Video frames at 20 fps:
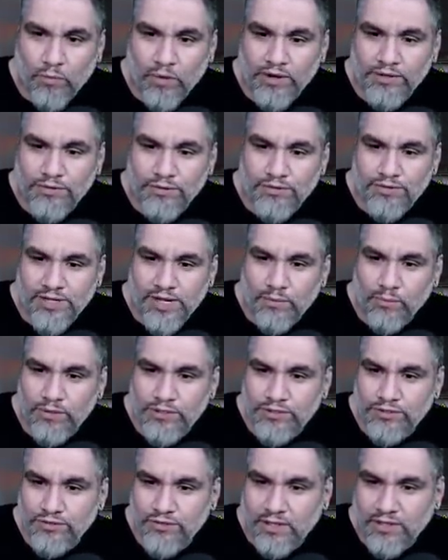a 1 through 10,
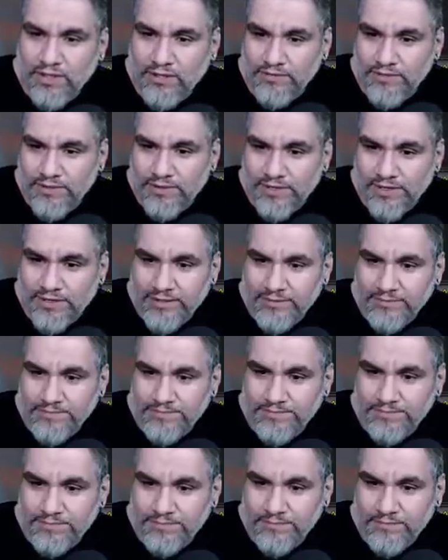what's your drunk level, you think?
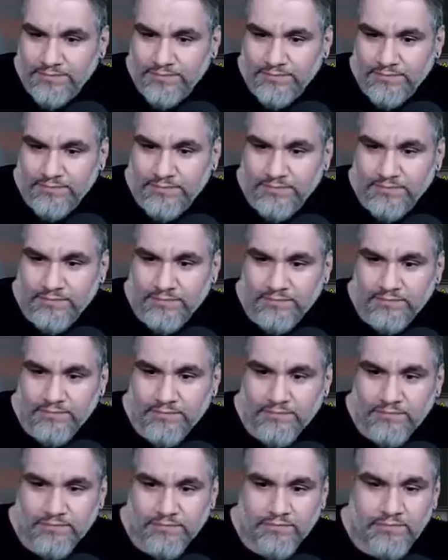
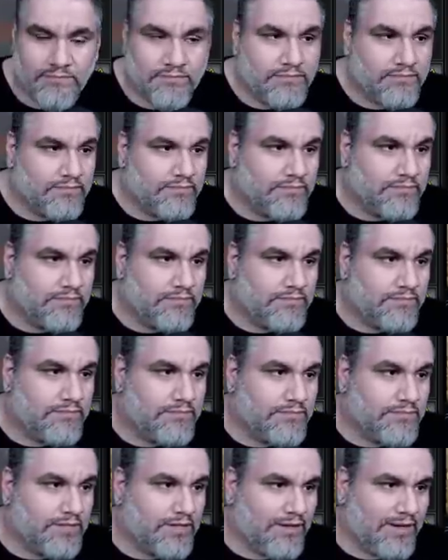5.5.
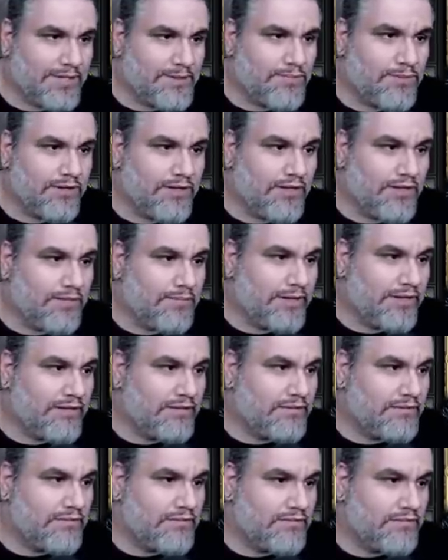Oh, that's pretty low, man.